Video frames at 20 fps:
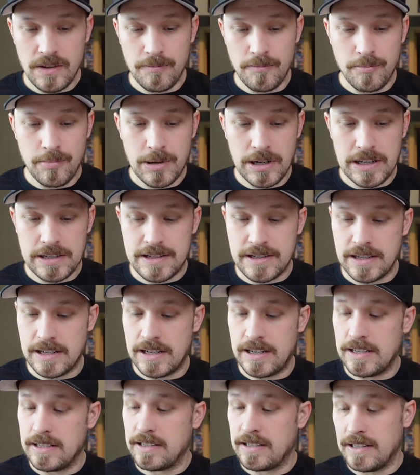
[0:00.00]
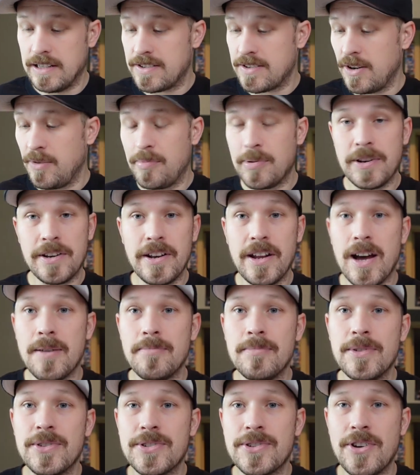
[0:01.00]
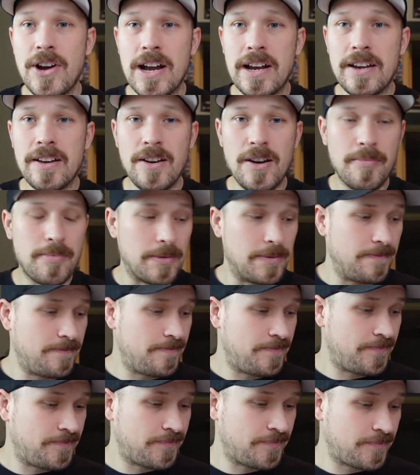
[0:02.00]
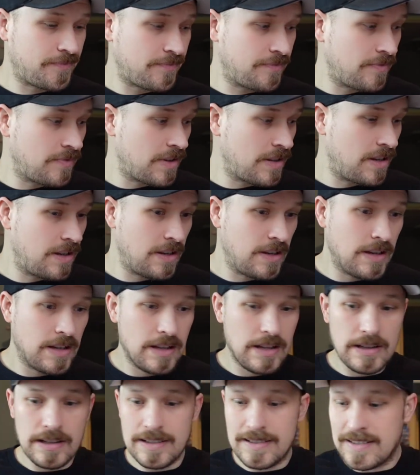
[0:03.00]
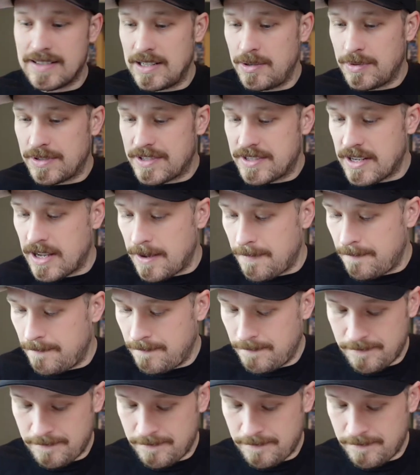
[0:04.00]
But let's open it up. Let's crack it open. Let's see what's up.